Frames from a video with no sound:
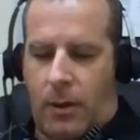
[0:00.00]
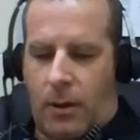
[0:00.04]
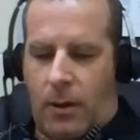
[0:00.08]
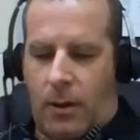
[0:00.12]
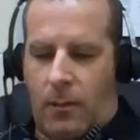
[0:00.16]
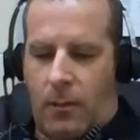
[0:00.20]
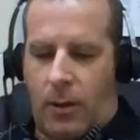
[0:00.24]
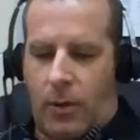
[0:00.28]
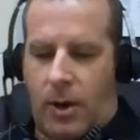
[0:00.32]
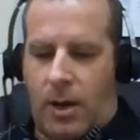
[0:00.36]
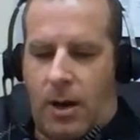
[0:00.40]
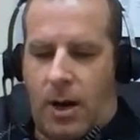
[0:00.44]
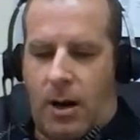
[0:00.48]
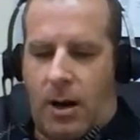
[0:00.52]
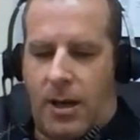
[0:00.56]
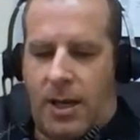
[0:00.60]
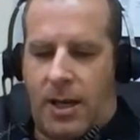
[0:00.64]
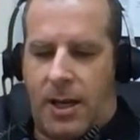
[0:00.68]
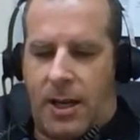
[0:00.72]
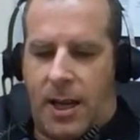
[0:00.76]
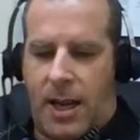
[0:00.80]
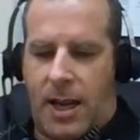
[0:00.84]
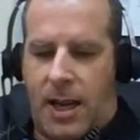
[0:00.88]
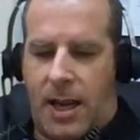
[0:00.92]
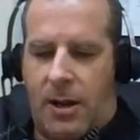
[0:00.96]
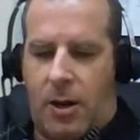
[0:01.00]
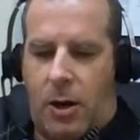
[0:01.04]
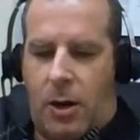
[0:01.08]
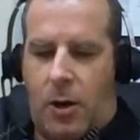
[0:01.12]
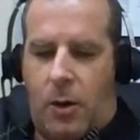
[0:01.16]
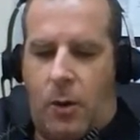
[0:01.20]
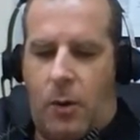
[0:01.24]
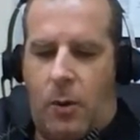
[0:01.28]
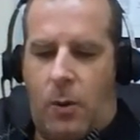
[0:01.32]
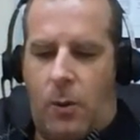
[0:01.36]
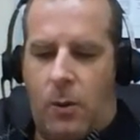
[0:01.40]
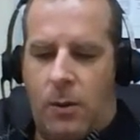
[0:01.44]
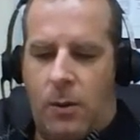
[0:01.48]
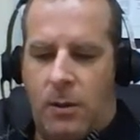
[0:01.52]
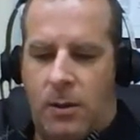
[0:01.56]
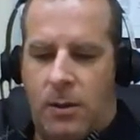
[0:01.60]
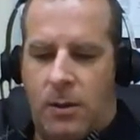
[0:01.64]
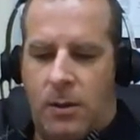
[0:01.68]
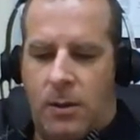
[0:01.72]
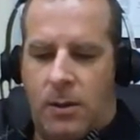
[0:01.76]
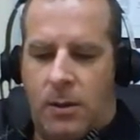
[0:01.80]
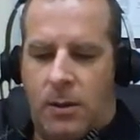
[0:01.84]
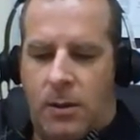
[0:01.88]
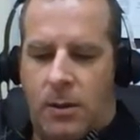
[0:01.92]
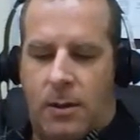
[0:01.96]
Regarding NO,
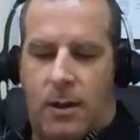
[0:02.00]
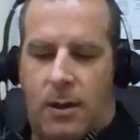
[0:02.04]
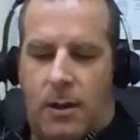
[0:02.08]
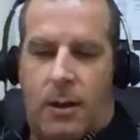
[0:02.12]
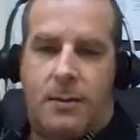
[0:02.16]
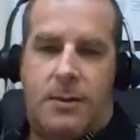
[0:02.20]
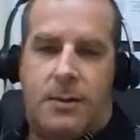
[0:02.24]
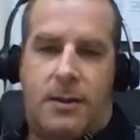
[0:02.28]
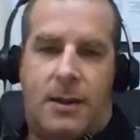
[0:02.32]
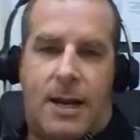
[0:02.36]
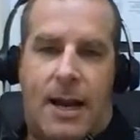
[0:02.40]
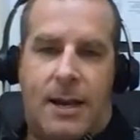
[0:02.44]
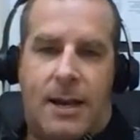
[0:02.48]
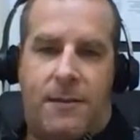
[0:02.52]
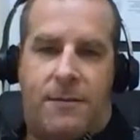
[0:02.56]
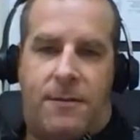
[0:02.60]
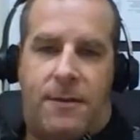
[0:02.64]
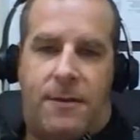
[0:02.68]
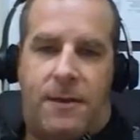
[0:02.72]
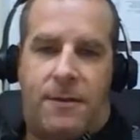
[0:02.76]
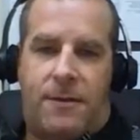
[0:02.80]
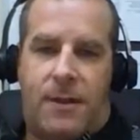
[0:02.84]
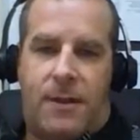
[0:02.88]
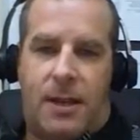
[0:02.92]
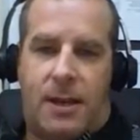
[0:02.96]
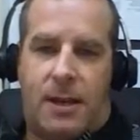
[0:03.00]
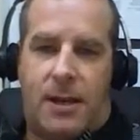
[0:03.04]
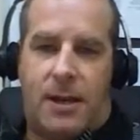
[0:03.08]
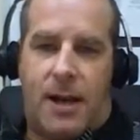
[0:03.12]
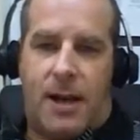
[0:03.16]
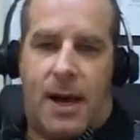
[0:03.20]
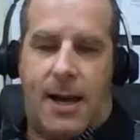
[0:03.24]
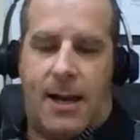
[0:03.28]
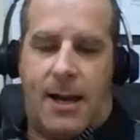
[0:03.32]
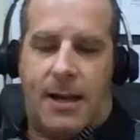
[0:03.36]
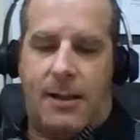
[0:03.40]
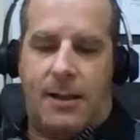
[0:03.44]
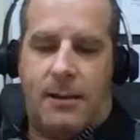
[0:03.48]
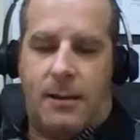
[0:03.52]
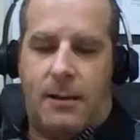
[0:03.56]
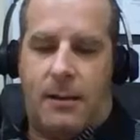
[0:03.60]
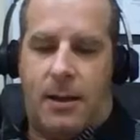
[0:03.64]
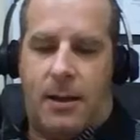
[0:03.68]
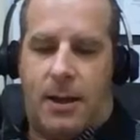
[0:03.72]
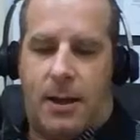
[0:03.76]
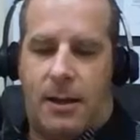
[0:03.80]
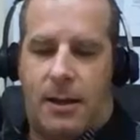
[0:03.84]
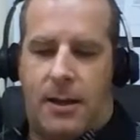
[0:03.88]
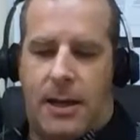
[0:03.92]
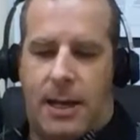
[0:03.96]
on slide 59,
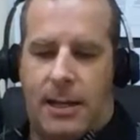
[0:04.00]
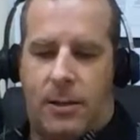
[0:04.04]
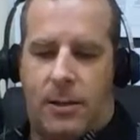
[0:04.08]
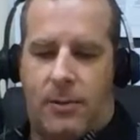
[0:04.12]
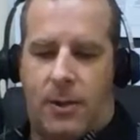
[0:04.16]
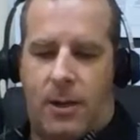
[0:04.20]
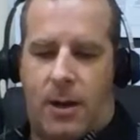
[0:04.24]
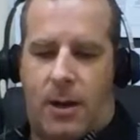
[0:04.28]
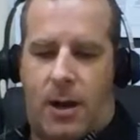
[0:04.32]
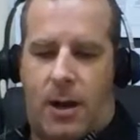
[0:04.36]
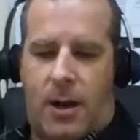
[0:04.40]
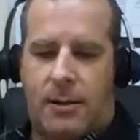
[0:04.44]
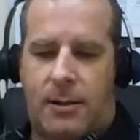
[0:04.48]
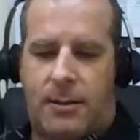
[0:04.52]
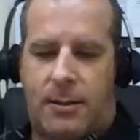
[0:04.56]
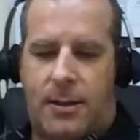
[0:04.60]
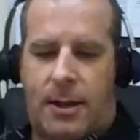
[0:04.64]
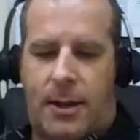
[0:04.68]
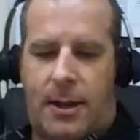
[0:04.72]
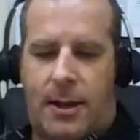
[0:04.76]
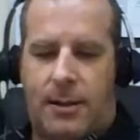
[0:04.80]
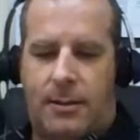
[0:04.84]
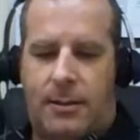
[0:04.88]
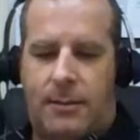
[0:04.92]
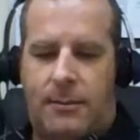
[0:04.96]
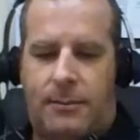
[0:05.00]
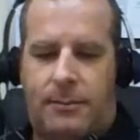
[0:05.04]
nitric oxide,